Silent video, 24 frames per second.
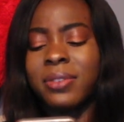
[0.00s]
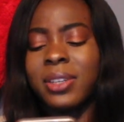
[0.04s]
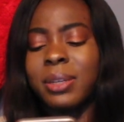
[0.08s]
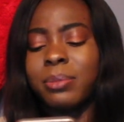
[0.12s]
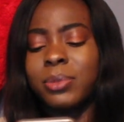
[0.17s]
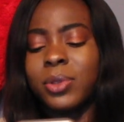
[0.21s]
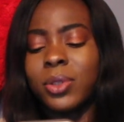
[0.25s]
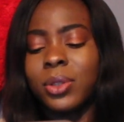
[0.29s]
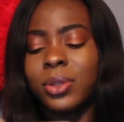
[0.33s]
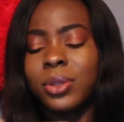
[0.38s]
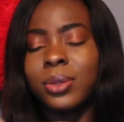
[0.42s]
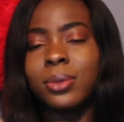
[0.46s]

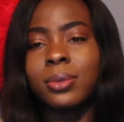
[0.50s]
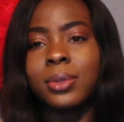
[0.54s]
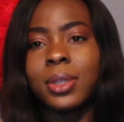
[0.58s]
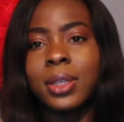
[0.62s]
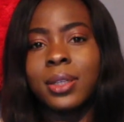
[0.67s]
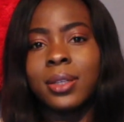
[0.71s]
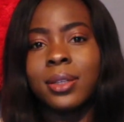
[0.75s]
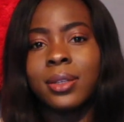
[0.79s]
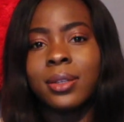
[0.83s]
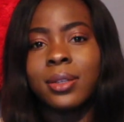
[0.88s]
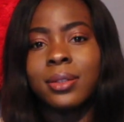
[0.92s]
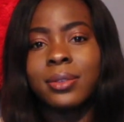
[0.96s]
named your
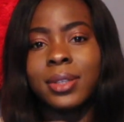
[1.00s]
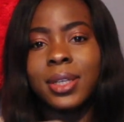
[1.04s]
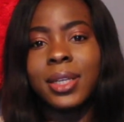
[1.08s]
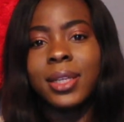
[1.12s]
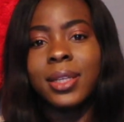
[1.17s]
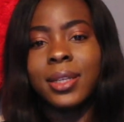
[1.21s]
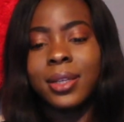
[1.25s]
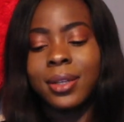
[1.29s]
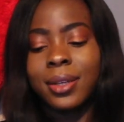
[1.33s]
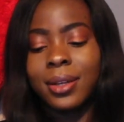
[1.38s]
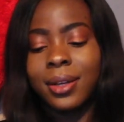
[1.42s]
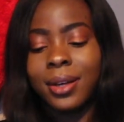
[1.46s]
children?
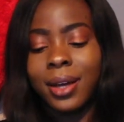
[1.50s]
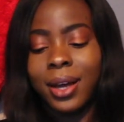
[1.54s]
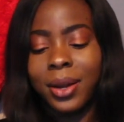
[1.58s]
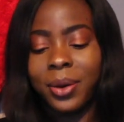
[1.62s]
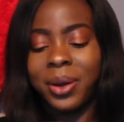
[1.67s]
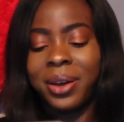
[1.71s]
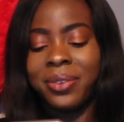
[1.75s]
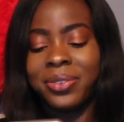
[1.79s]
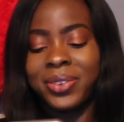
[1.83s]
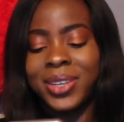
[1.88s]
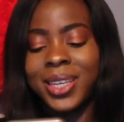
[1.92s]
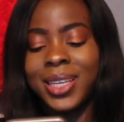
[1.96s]
Really?
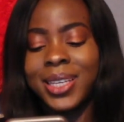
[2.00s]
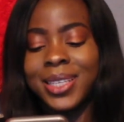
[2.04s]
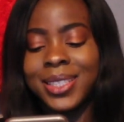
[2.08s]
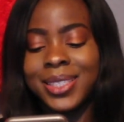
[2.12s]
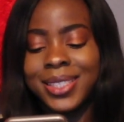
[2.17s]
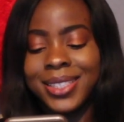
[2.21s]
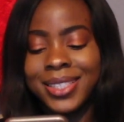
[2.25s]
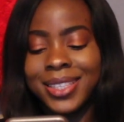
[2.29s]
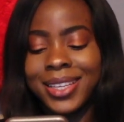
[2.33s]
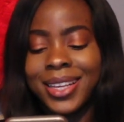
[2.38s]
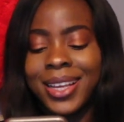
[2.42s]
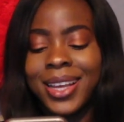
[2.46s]
I love
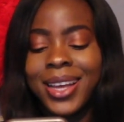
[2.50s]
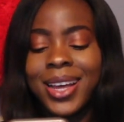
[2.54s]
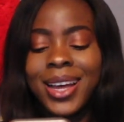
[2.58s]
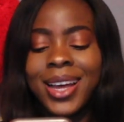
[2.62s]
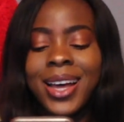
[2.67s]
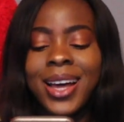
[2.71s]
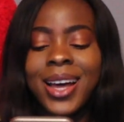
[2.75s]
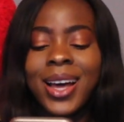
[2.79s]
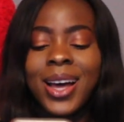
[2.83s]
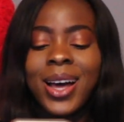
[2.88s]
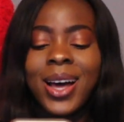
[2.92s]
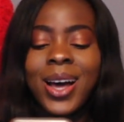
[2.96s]
kids.
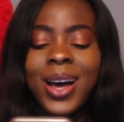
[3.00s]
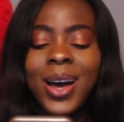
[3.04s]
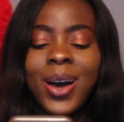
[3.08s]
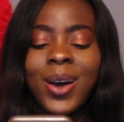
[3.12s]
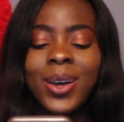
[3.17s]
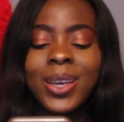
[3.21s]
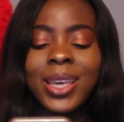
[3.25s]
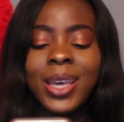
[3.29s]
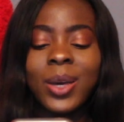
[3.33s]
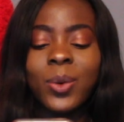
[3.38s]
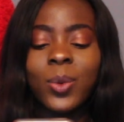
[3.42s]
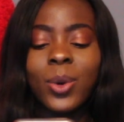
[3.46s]

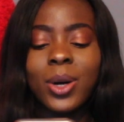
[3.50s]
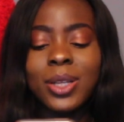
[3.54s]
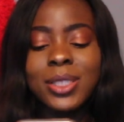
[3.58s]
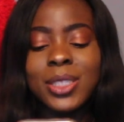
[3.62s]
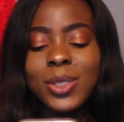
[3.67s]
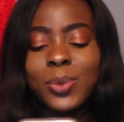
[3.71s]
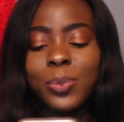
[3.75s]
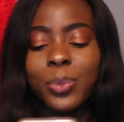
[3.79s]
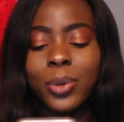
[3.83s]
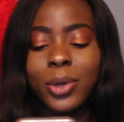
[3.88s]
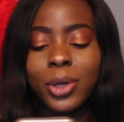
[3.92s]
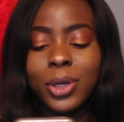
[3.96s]
Okay,
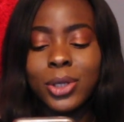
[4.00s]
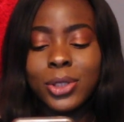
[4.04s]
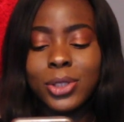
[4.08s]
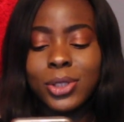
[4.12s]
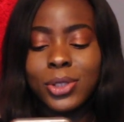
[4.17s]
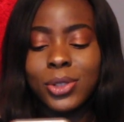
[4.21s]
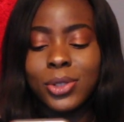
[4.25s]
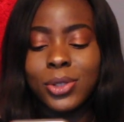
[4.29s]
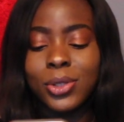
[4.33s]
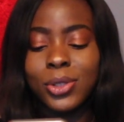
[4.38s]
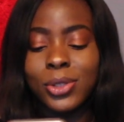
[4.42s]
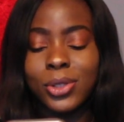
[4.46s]
what
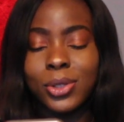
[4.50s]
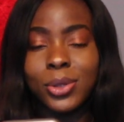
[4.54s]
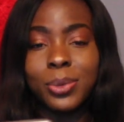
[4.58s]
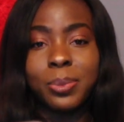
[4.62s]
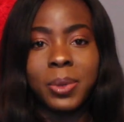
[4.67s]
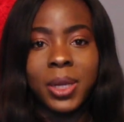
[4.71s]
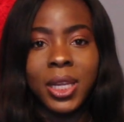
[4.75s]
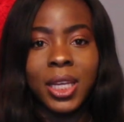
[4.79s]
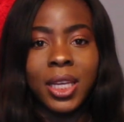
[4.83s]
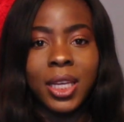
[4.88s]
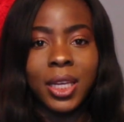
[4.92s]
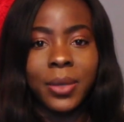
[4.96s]
sports do you
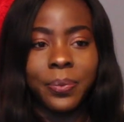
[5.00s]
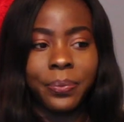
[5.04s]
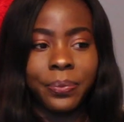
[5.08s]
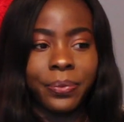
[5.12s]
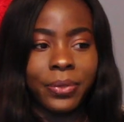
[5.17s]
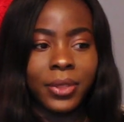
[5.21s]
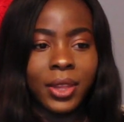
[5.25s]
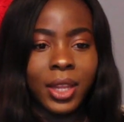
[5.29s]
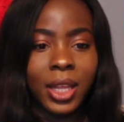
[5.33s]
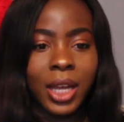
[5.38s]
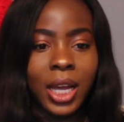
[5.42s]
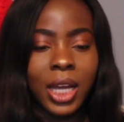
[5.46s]

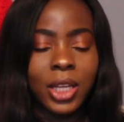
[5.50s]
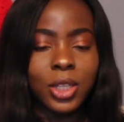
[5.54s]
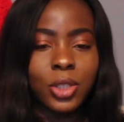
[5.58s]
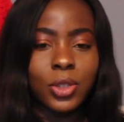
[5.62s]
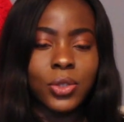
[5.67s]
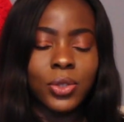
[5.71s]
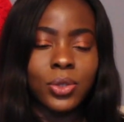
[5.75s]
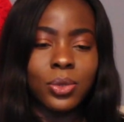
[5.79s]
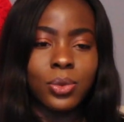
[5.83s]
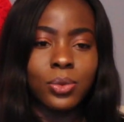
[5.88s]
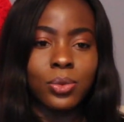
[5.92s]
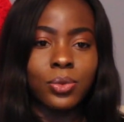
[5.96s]
play? I
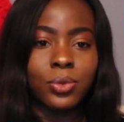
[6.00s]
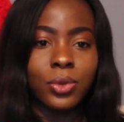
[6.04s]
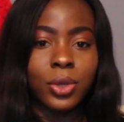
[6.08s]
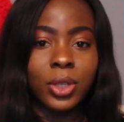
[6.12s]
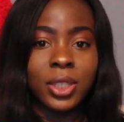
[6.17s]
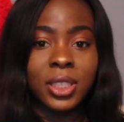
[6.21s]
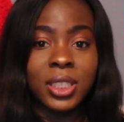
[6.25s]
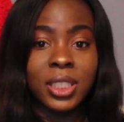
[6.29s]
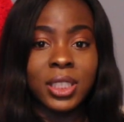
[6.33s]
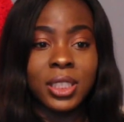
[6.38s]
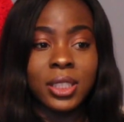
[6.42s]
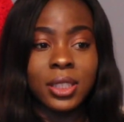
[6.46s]
used to
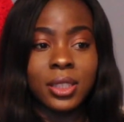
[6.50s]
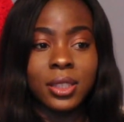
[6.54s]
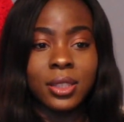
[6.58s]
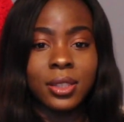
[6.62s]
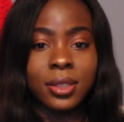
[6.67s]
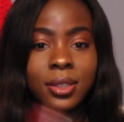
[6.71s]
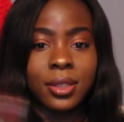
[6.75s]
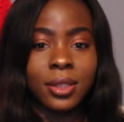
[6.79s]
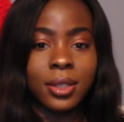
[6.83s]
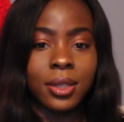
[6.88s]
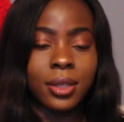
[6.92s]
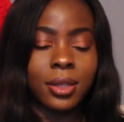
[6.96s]
run
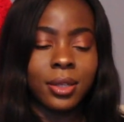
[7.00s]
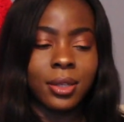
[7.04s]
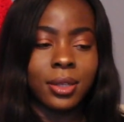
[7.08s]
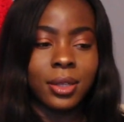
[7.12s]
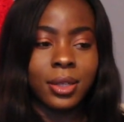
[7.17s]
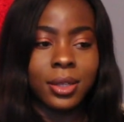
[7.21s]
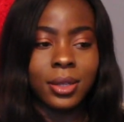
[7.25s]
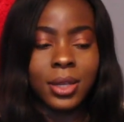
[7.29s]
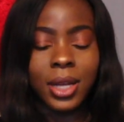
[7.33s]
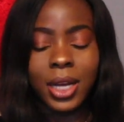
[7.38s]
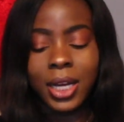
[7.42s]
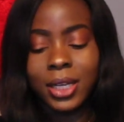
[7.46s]
in
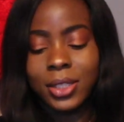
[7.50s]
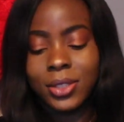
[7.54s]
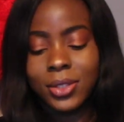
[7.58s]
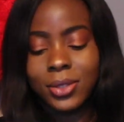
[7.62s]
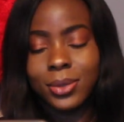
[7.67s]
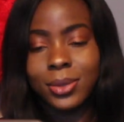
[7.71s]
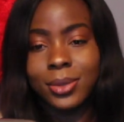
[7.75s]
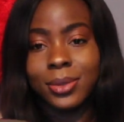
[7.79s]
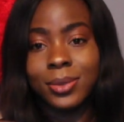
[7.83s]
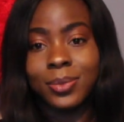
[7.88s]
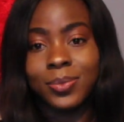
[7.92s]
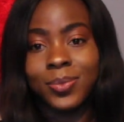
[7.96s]
high
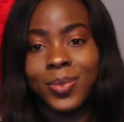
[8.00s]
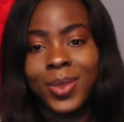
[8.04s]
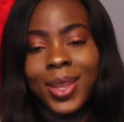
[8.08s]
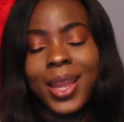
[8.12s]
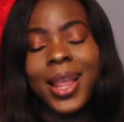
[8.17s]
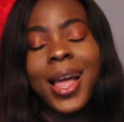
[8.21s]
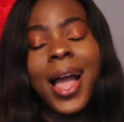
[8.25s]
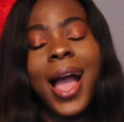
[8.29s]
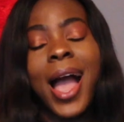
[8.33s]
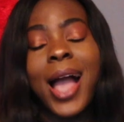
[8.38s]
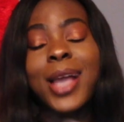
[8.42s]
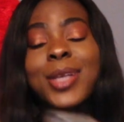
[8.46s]
school.
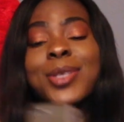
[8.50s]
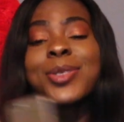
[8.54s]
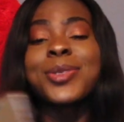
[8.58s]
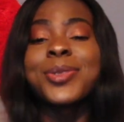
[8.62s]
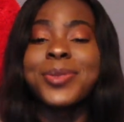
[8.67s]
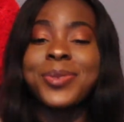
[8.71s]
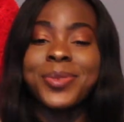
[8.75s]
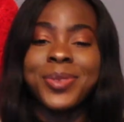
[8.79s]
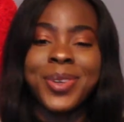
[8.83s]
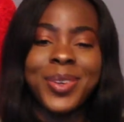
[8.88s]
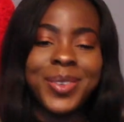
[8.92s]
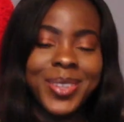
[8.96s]
I
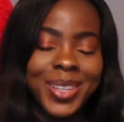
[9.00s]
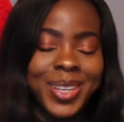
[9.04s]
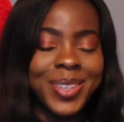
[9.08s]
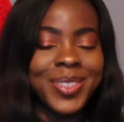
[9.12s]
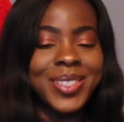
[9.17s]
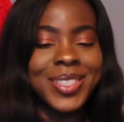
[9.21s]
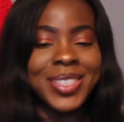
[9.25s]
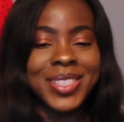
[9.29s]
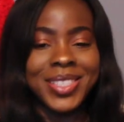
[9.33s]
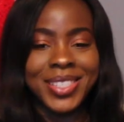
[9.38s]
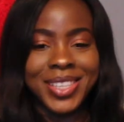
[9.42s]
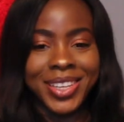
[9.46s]
used to run when I
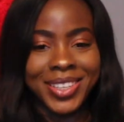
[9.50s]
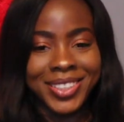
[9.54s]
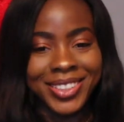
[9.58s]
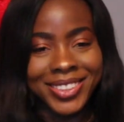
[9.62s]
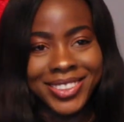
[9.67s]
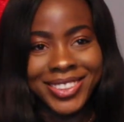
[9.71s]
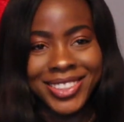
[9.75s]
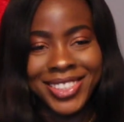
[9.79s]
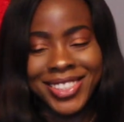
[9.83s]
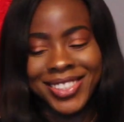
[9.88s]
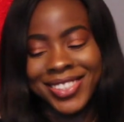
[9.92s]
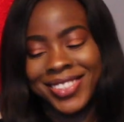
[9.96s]
was in
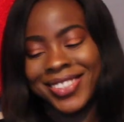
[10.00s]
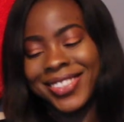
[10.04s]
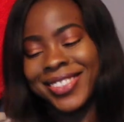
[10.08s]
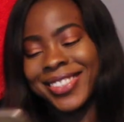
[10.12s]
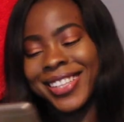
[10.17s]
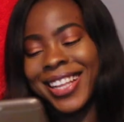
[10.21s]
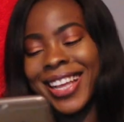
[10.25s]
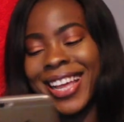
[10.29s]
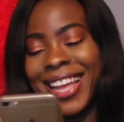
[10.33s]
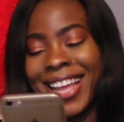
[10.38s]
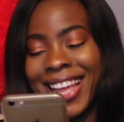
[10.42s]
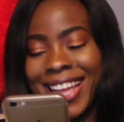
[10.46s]
secondary
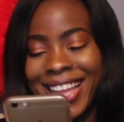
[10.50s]
school.